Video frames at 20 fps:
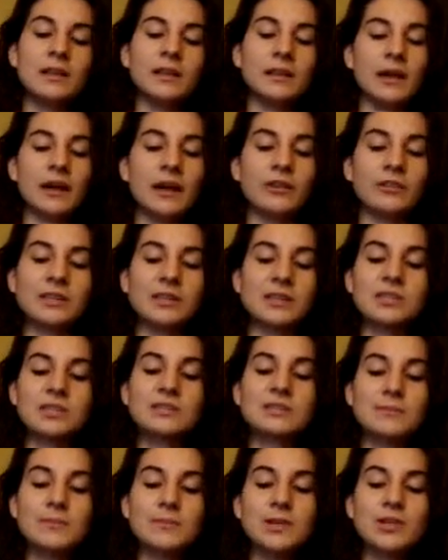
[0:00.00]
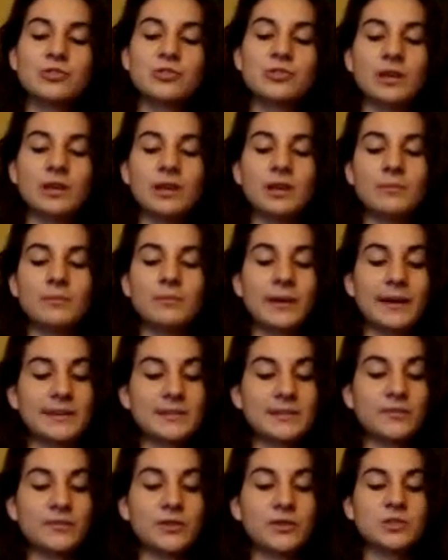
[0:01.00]
the eldest, Dmitri, by
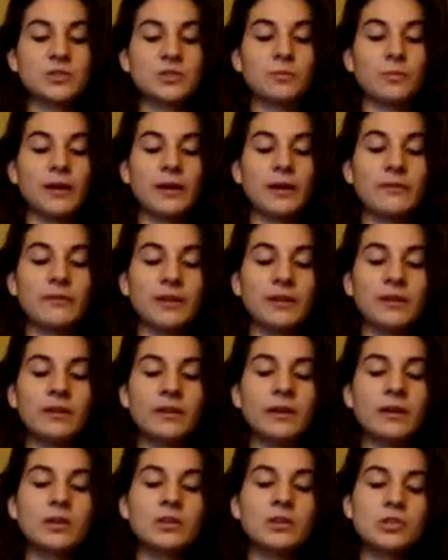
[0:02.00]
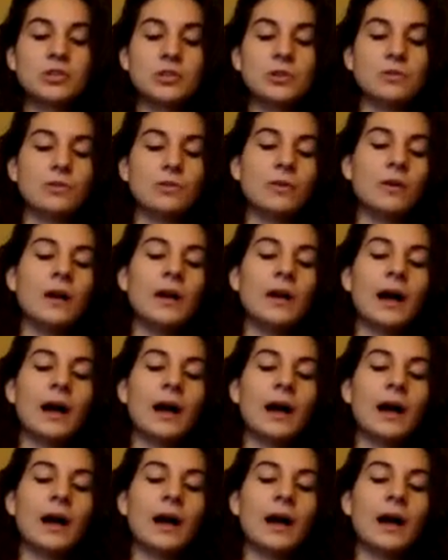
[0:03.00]
his first wife, and 2,